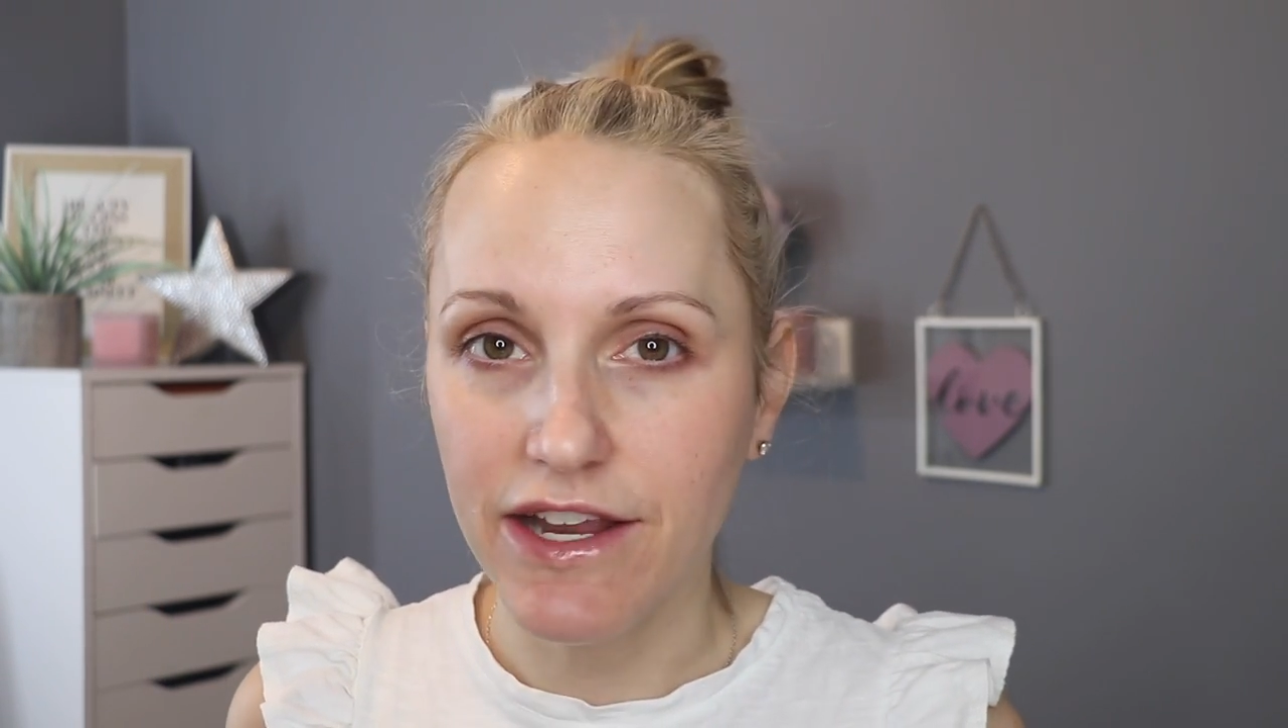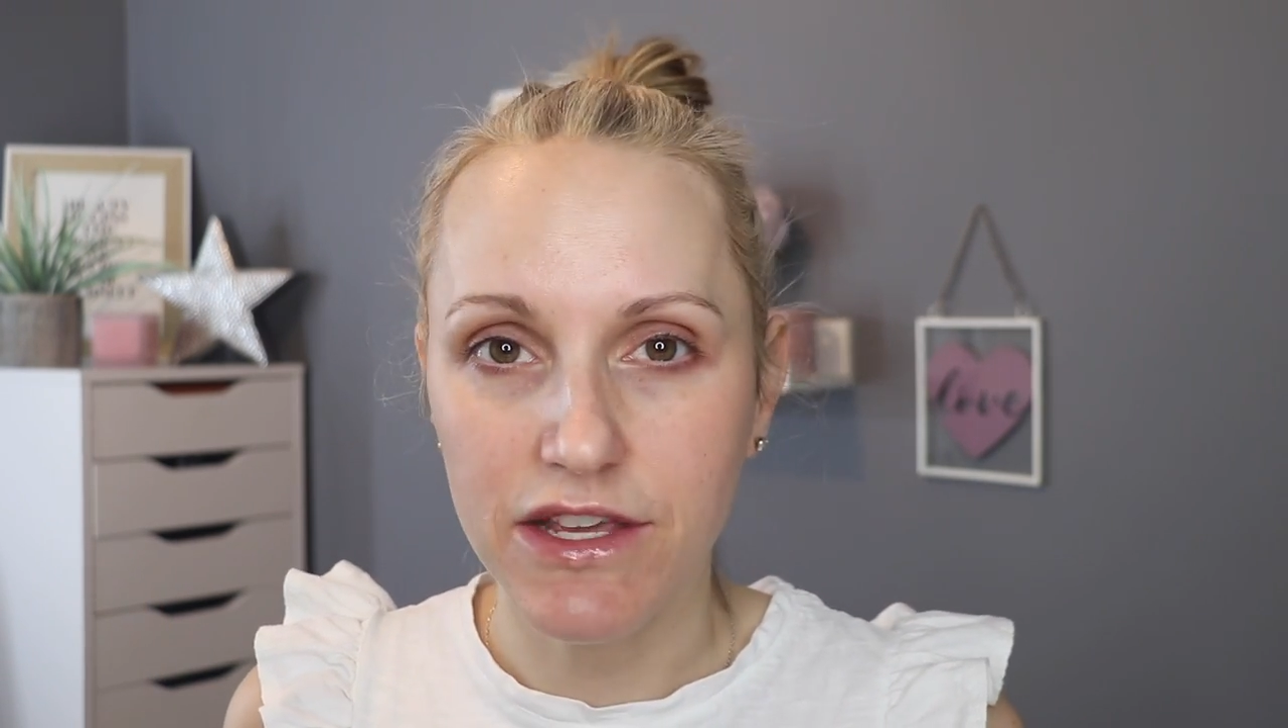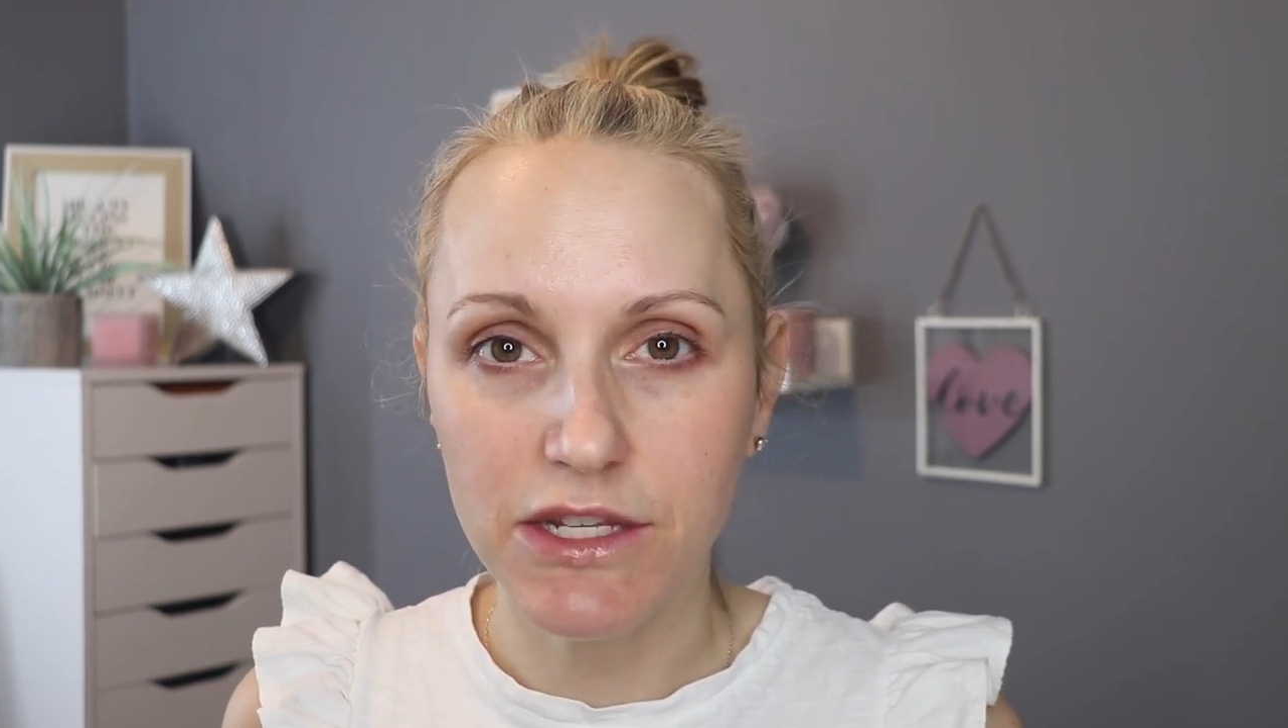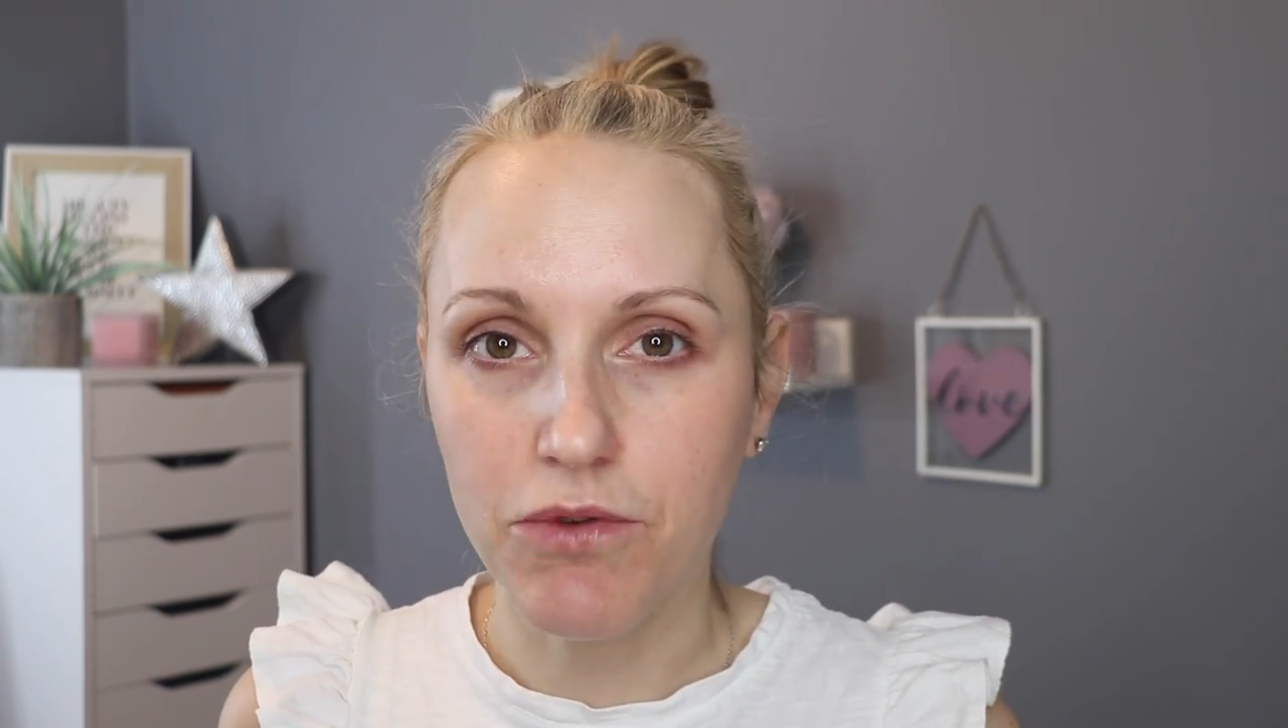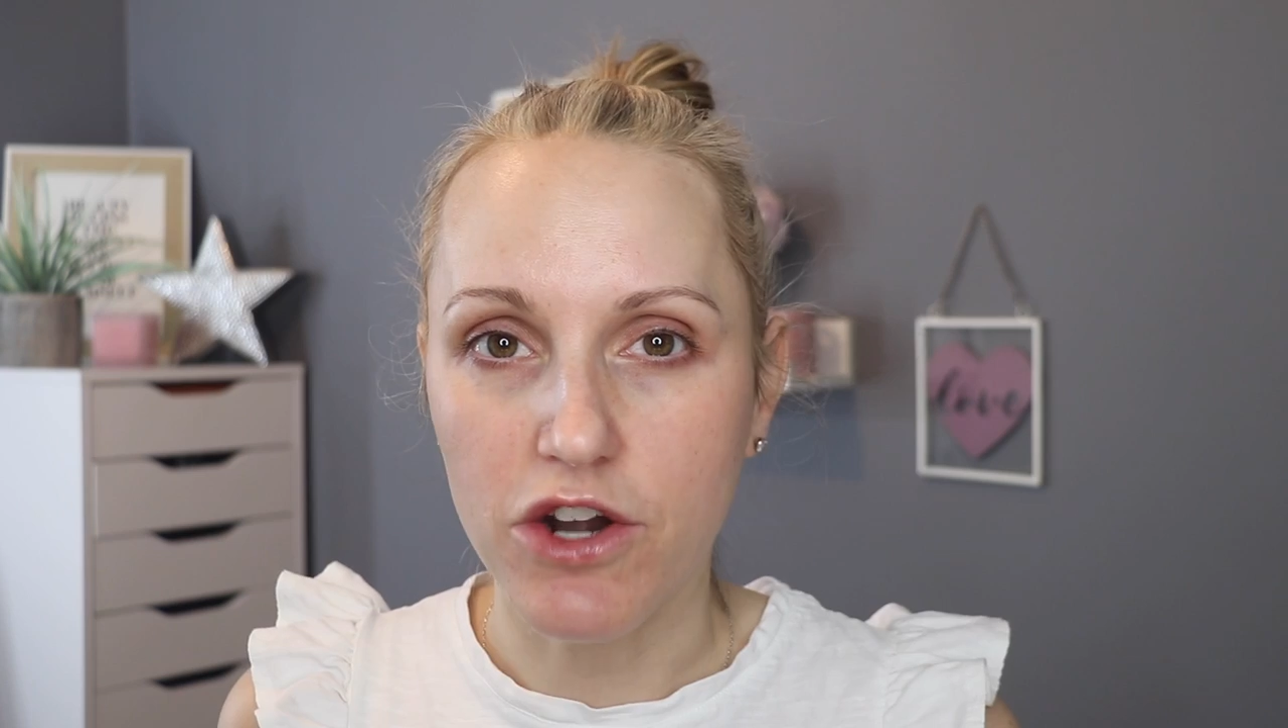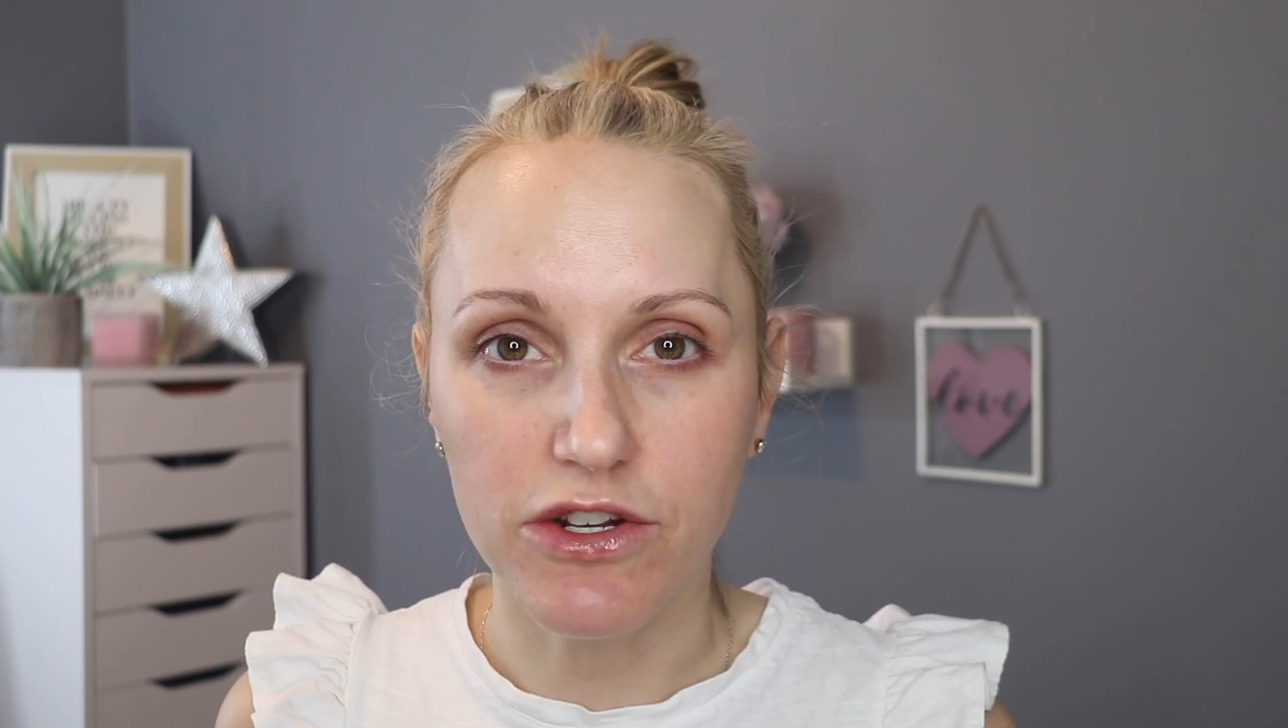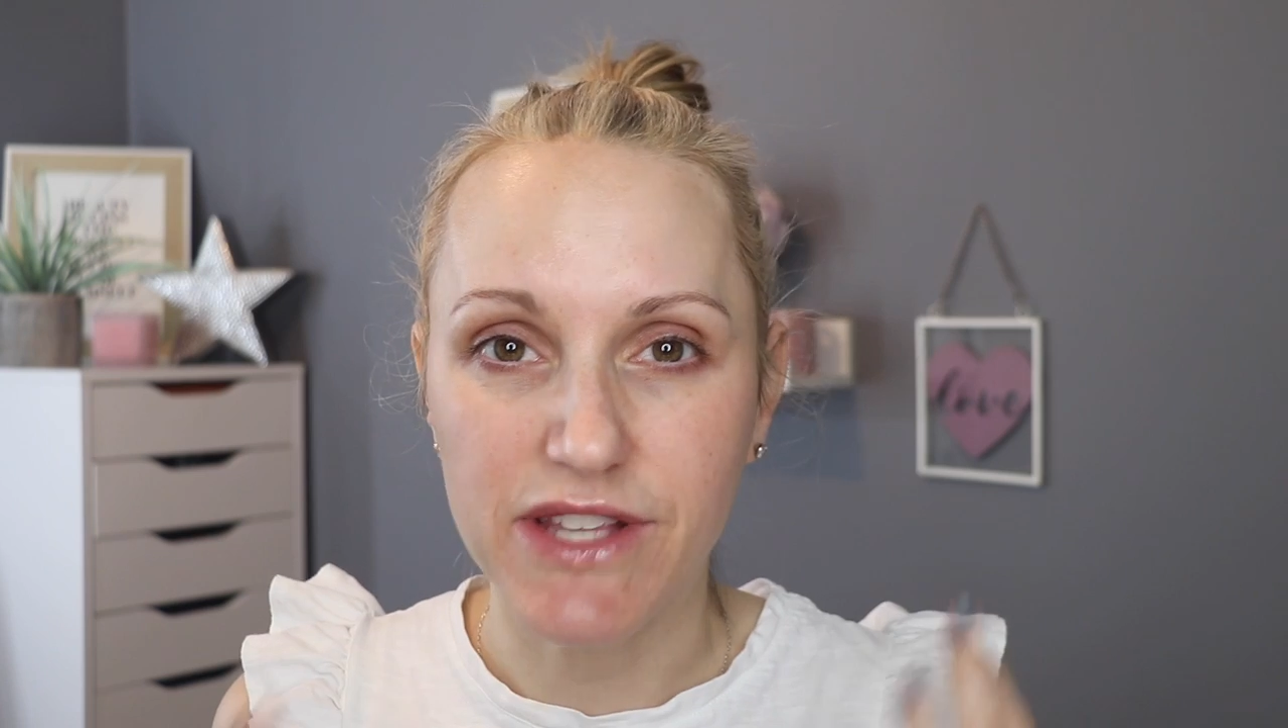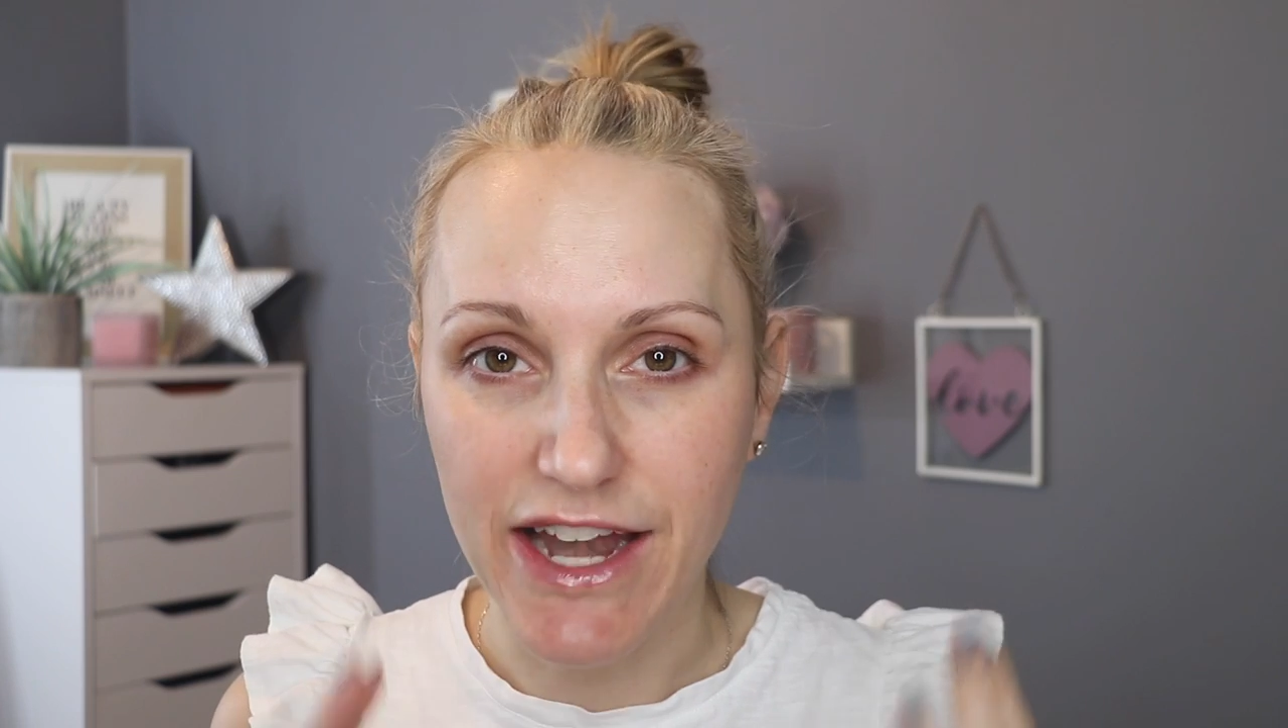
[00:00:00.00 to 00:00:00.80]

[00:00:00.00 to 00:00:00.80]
of these products